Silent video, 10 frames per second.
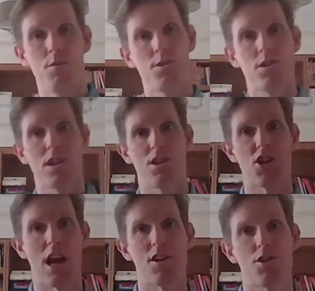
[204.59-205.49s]
which is going to
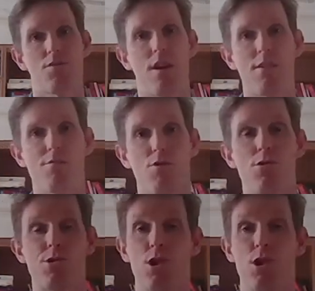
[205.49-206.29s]
challenge the very roots